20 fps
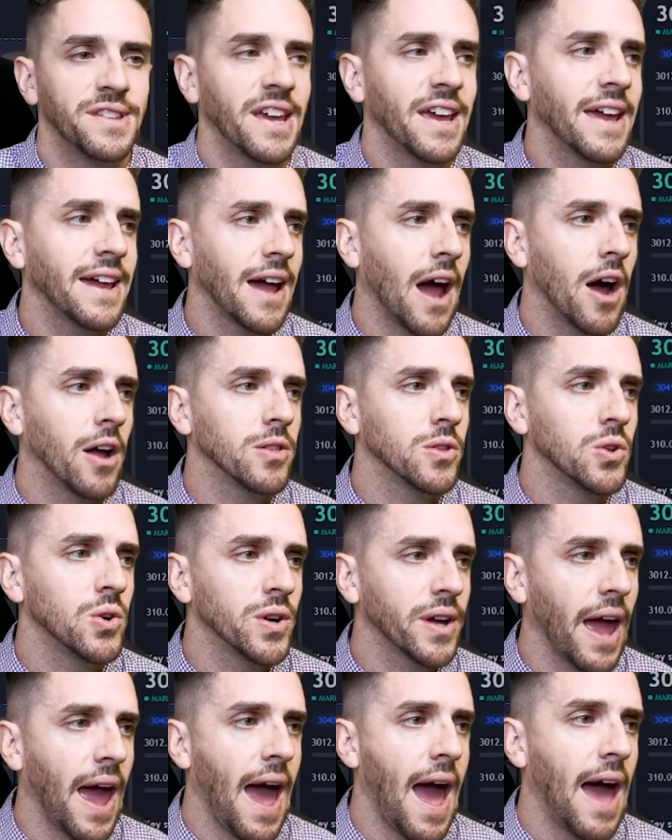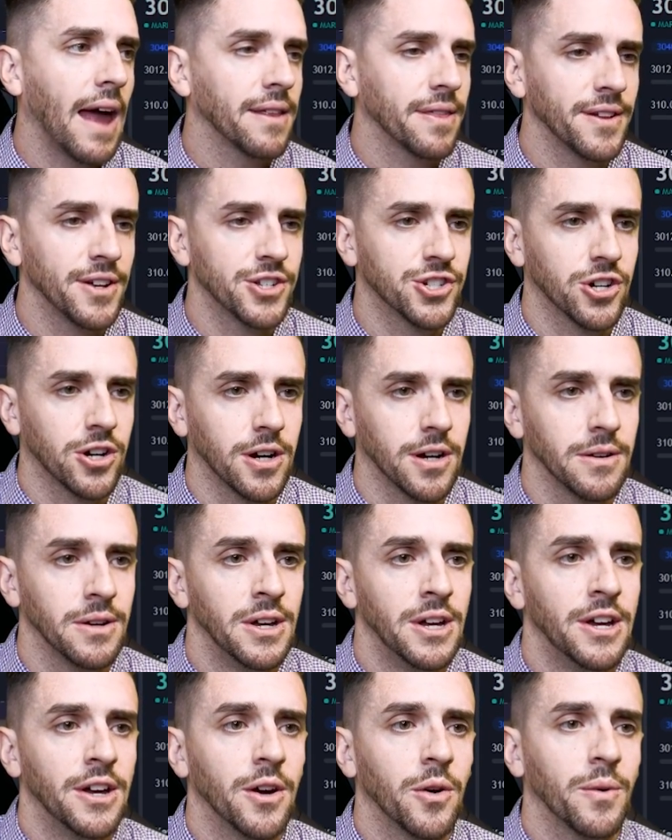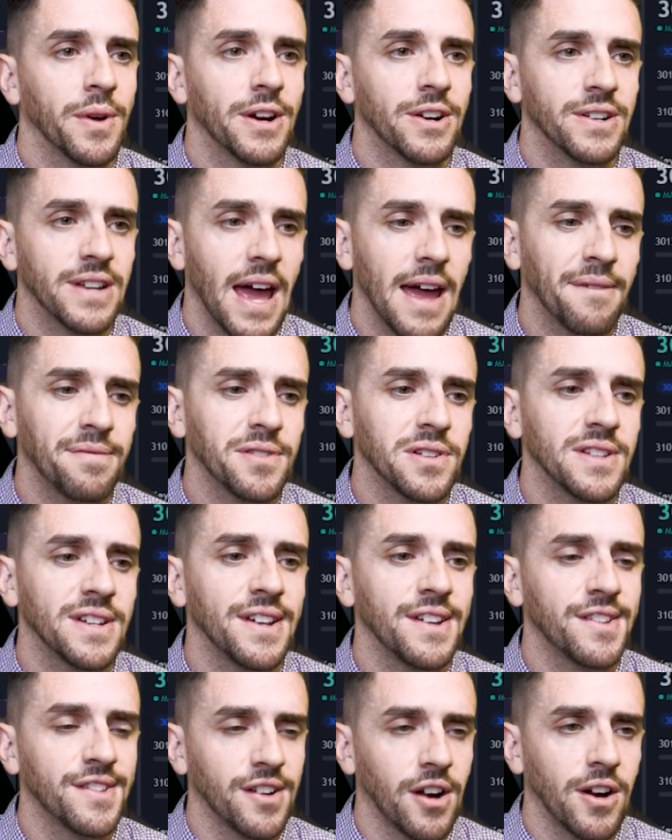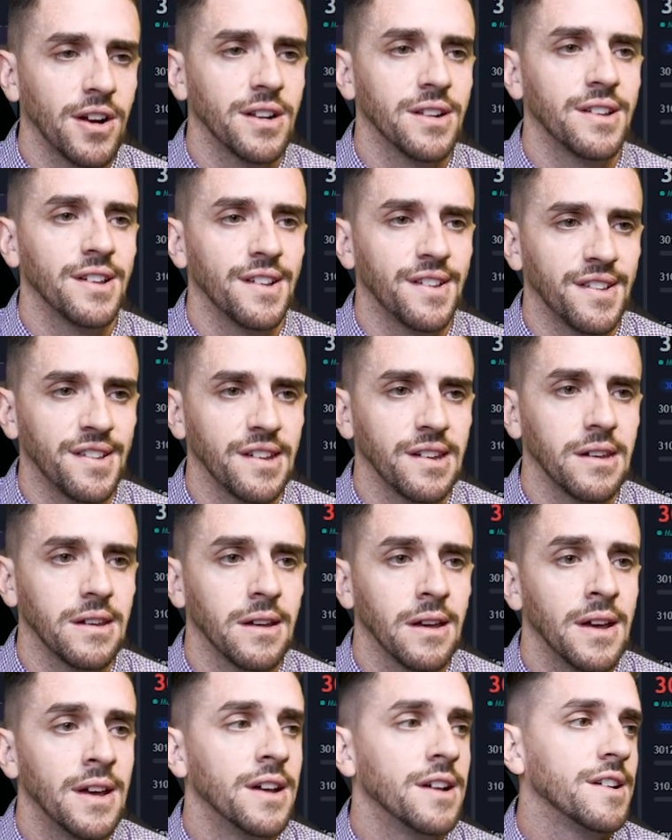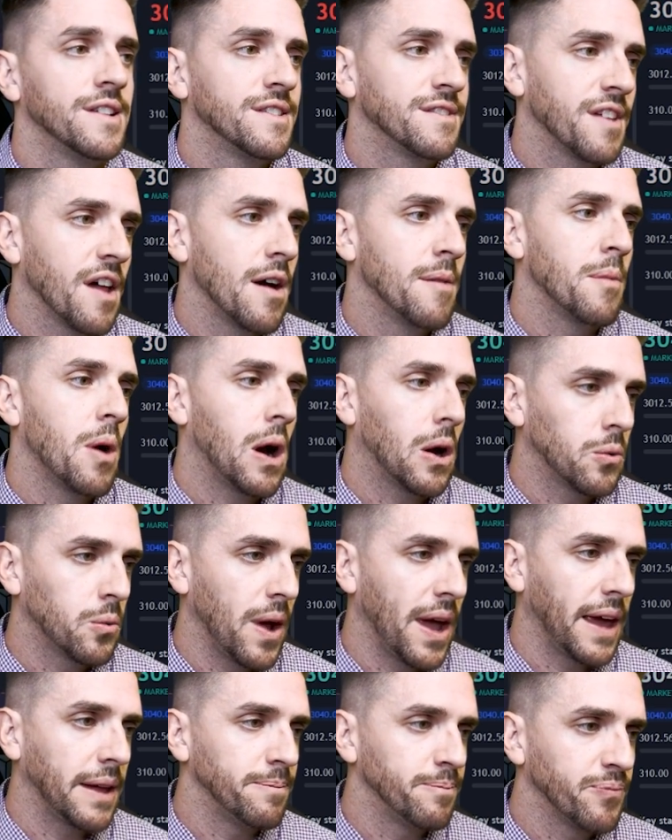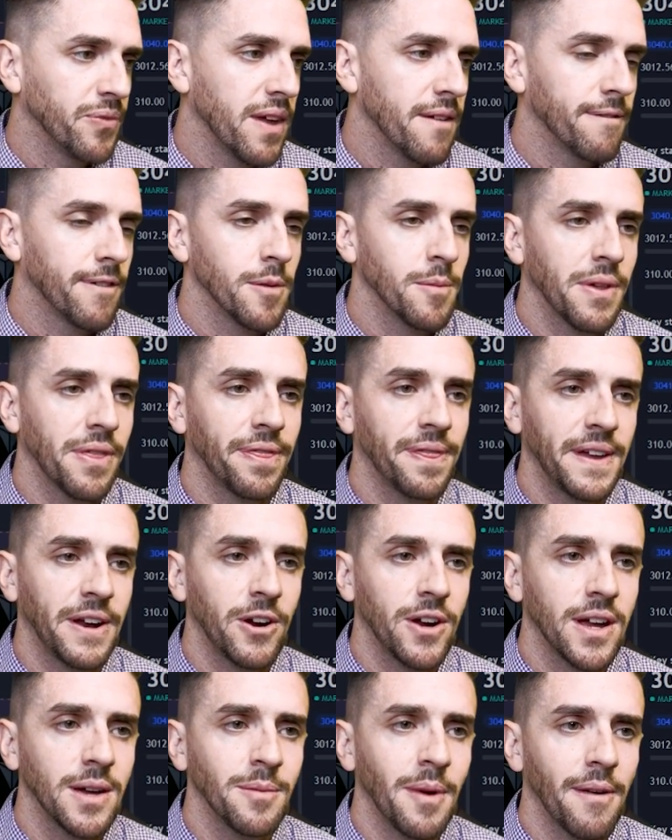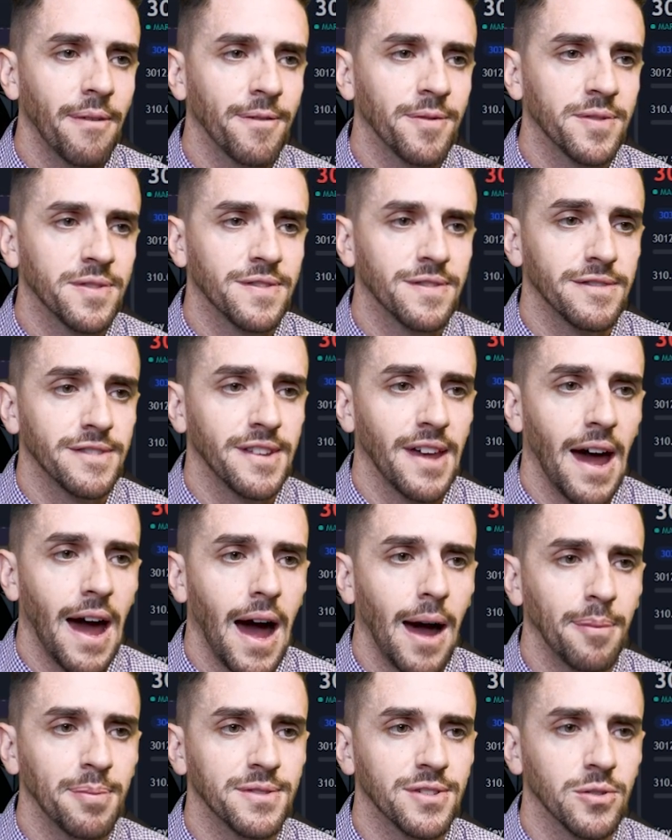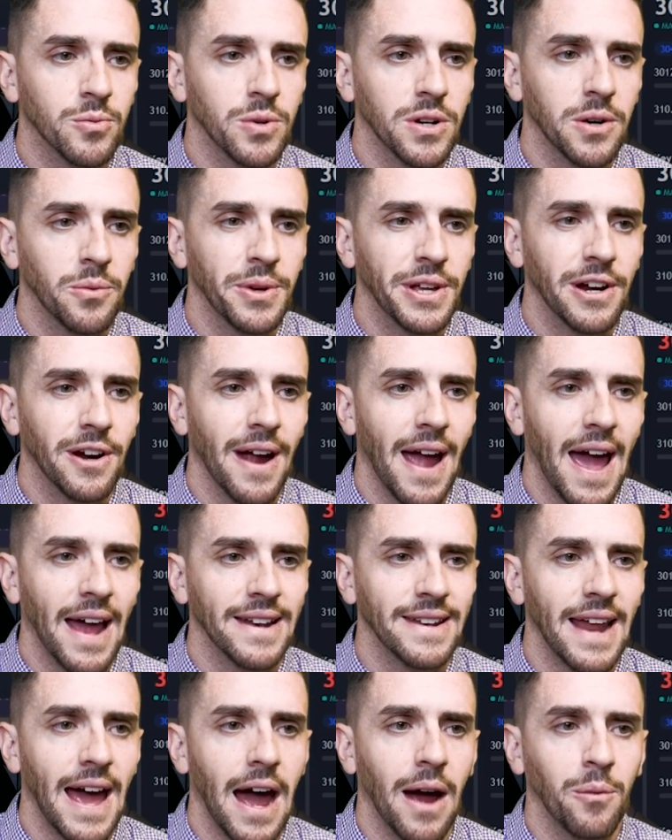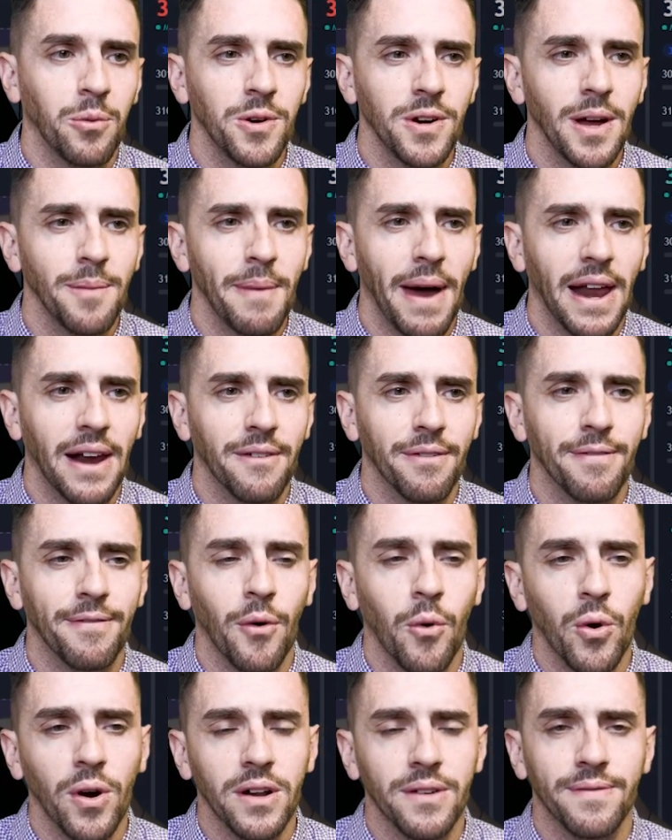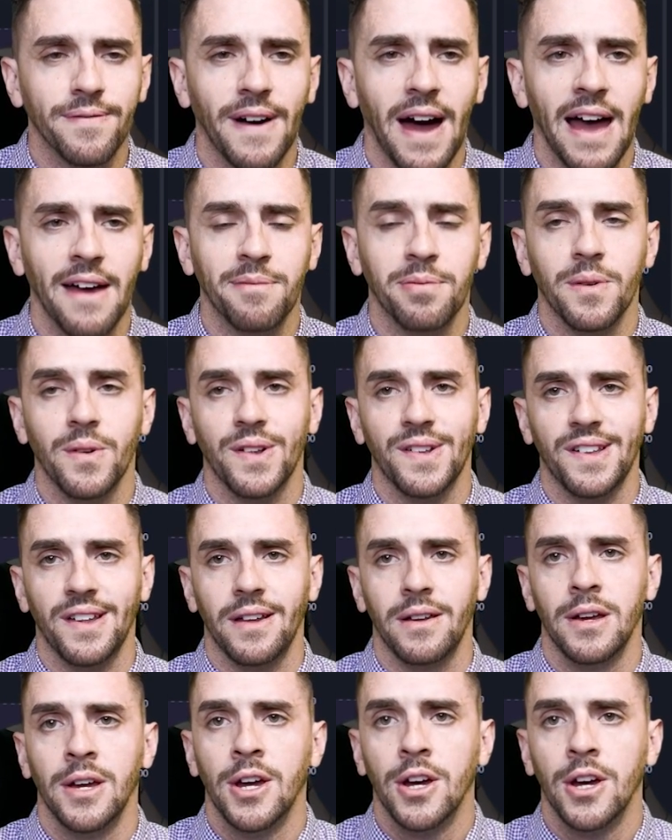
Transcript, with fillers: take a look at the chart, we are definitely starting to see some red. From Ethereum top to where we are at now, we're about a four to 5%